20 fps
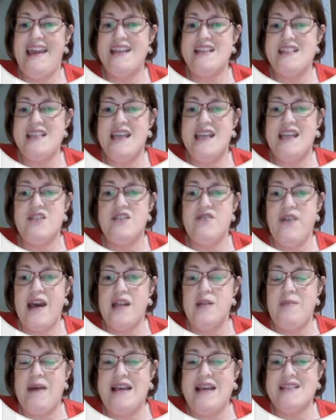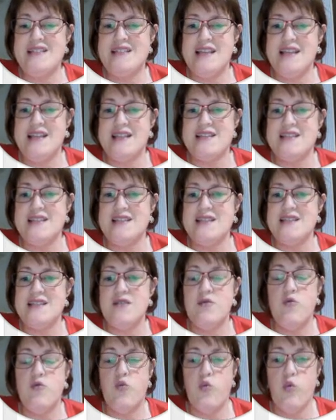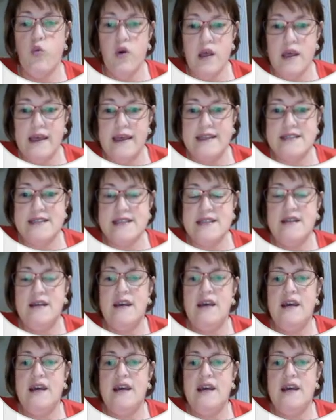18 divided by 6 is what?